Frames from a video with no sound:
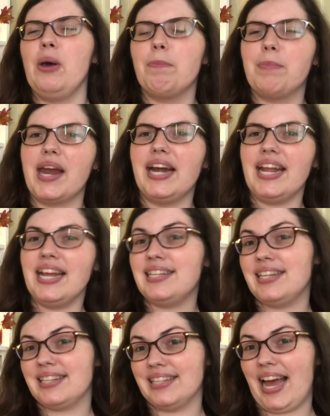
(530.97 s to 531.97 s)
but it is
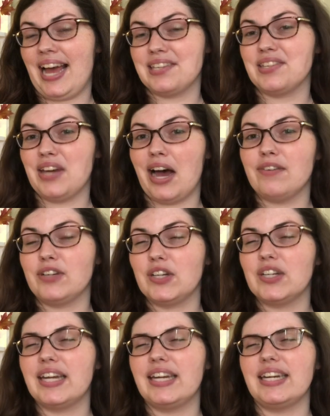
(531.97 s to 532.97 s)
his last
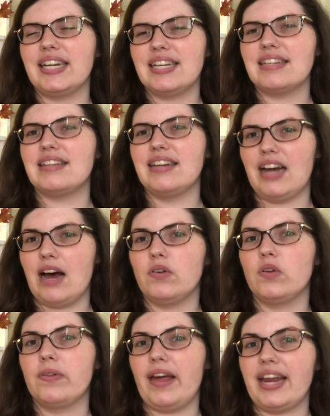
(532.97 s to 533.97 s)
novel and it is the
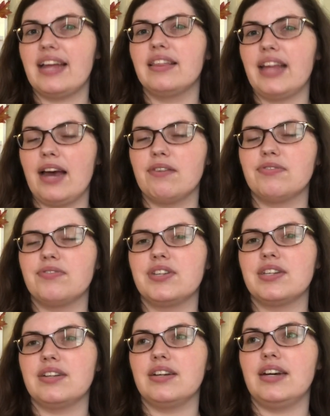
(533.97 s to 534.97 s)
novel that he
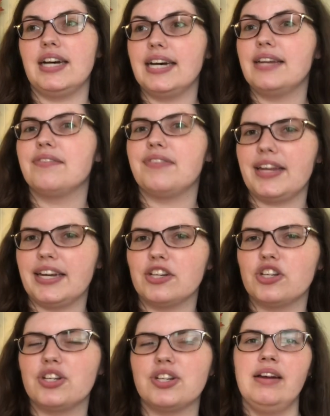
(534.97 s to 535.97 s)
left
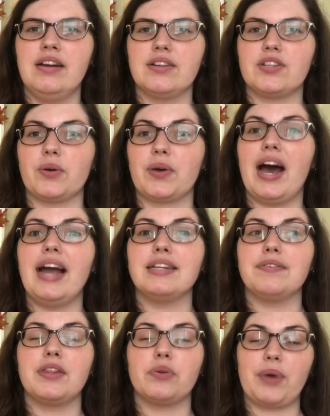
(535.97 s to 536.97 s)
unfinished. So kind
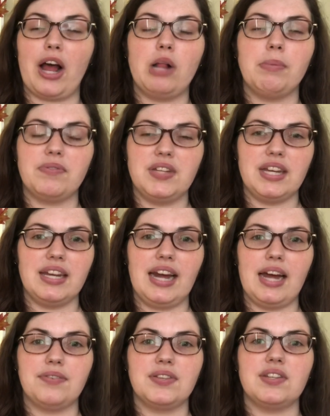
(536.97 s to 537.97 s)
of in the realm of
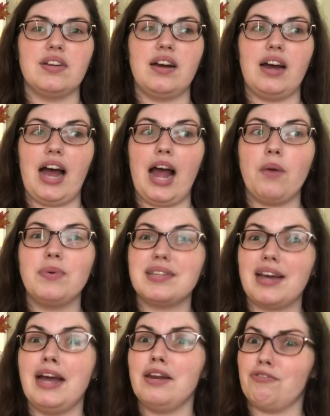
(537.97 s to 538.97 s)
DNFs, I was
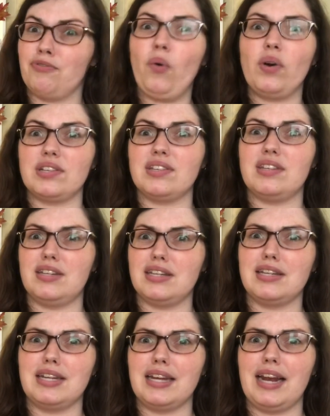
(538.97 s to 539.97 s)
kind of forced to
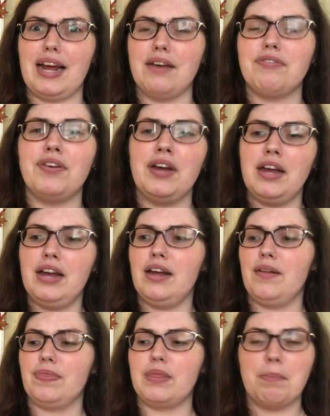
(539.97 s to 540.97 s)
DNF
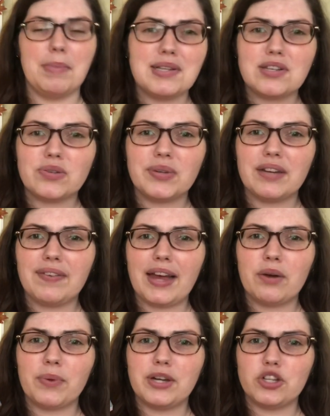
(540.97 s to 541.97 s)
The Mystery of Edwin